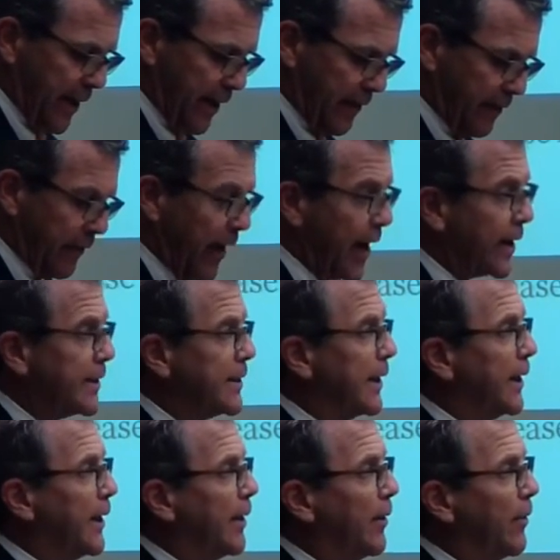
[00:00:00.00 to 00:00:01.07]
In fact,
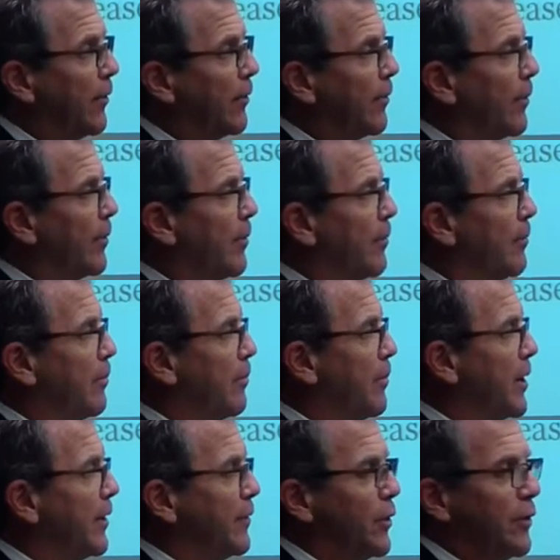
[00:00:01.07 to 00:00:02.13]

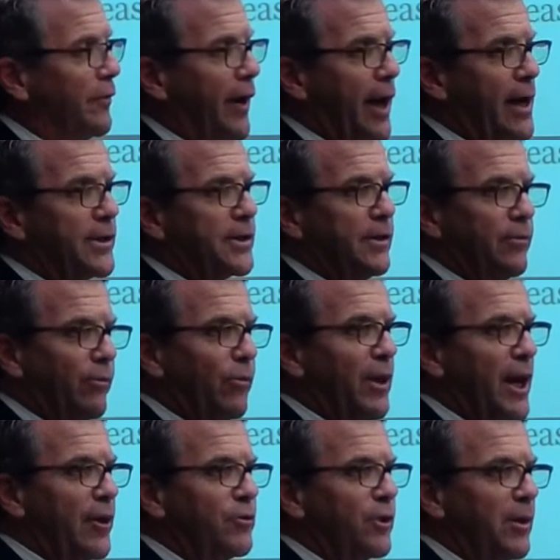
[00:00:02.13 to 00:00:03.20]
many of you have asked, and
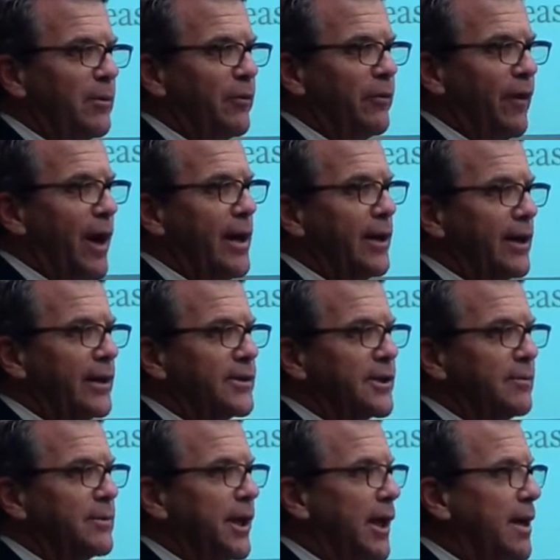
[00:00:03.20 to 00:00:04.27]
we had trouble finding
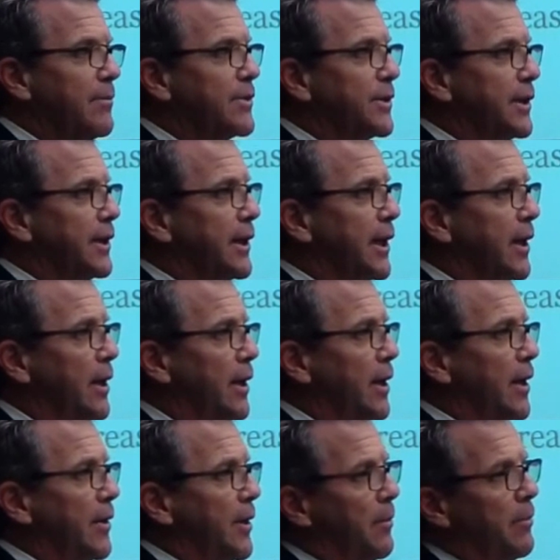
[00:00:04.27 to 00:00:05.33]
sometimes, the
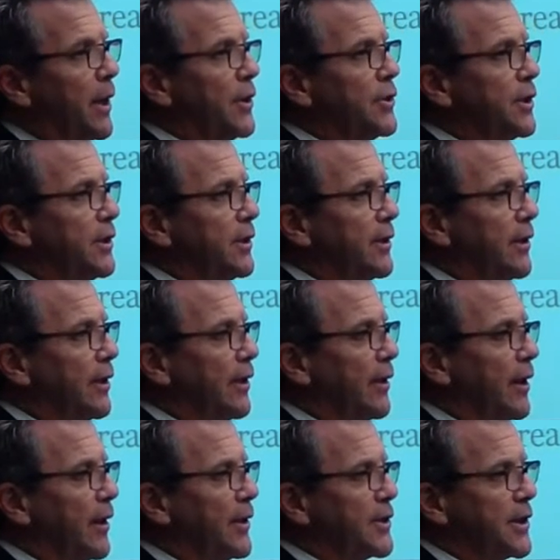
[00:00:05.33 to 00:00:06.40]
budget,
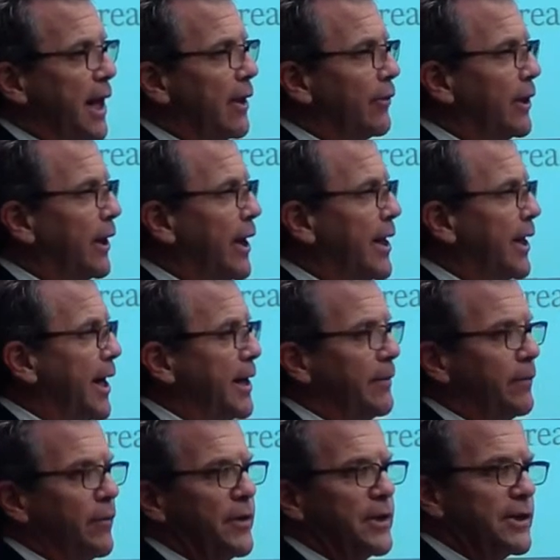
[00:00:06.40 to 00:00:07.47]
the salary line
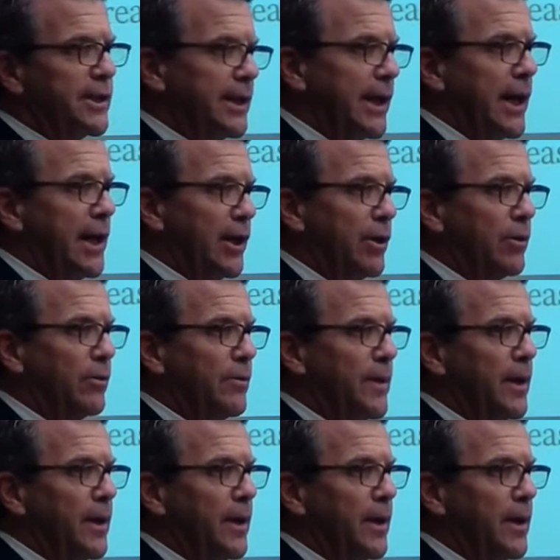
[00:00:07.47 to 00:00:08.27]
item for the CIO.